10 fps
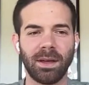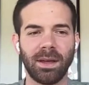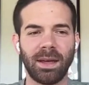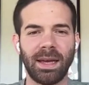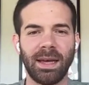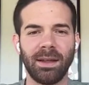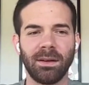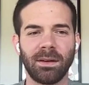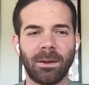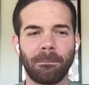Yeah.
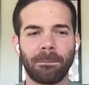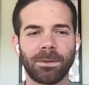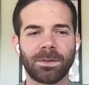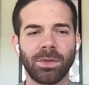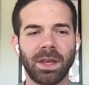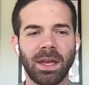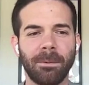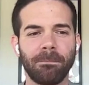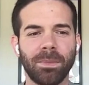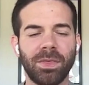And so
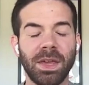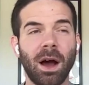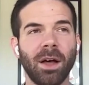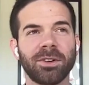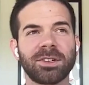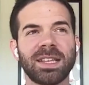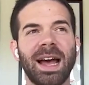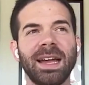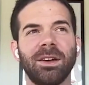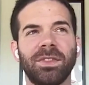the the other
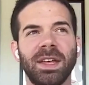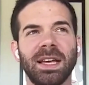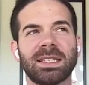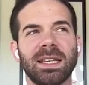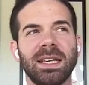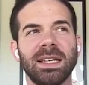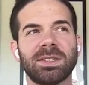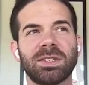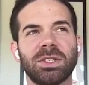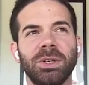side of this
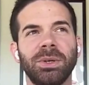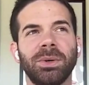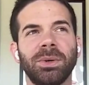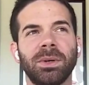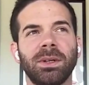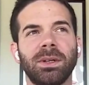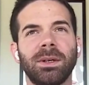is to